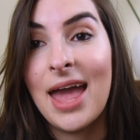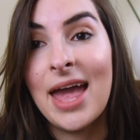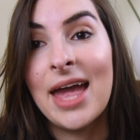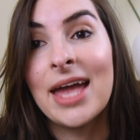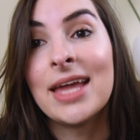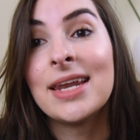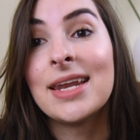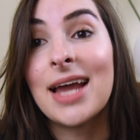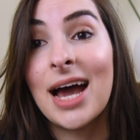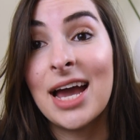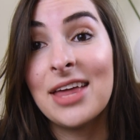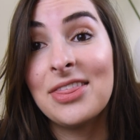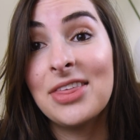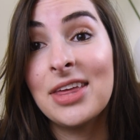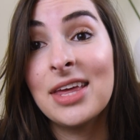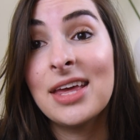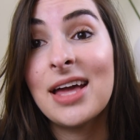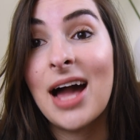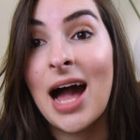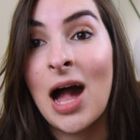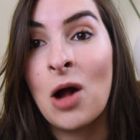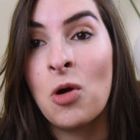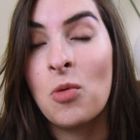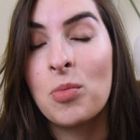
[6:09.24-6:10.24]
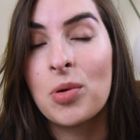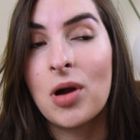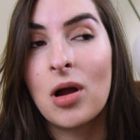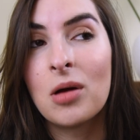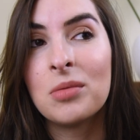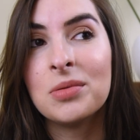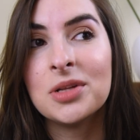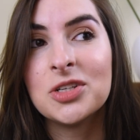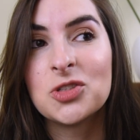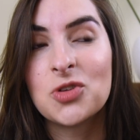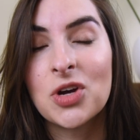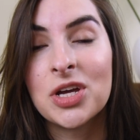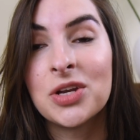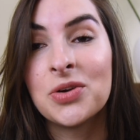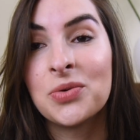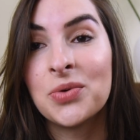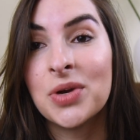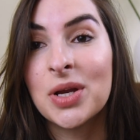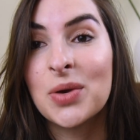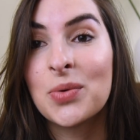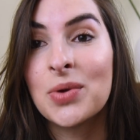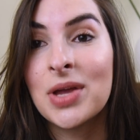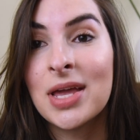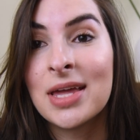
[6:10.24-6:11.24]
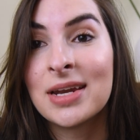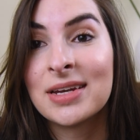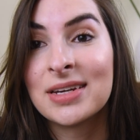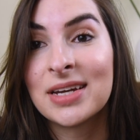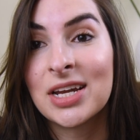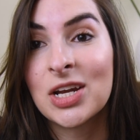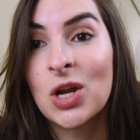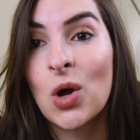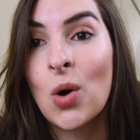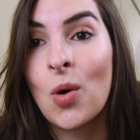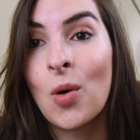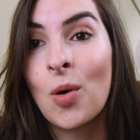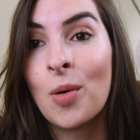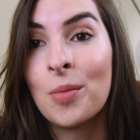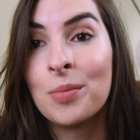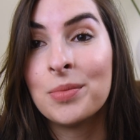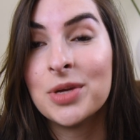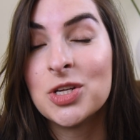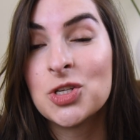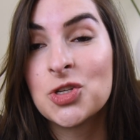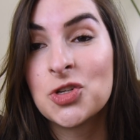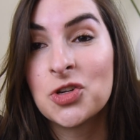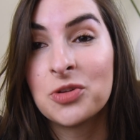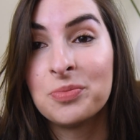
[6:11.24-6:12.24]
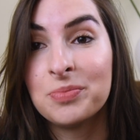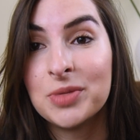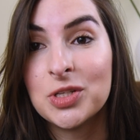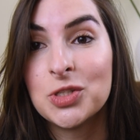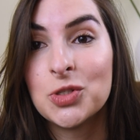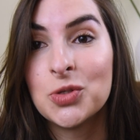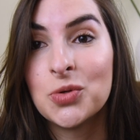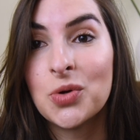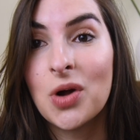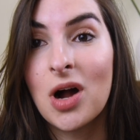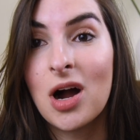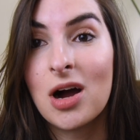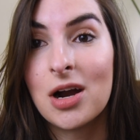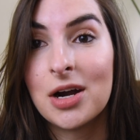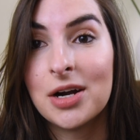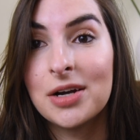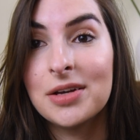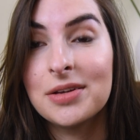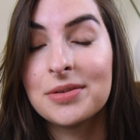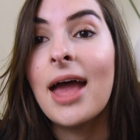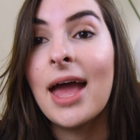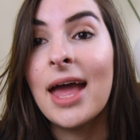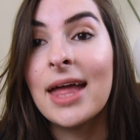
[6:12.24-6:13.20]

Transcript: And I think I'll probably try to recreate it at home. It shouldn't be too hard.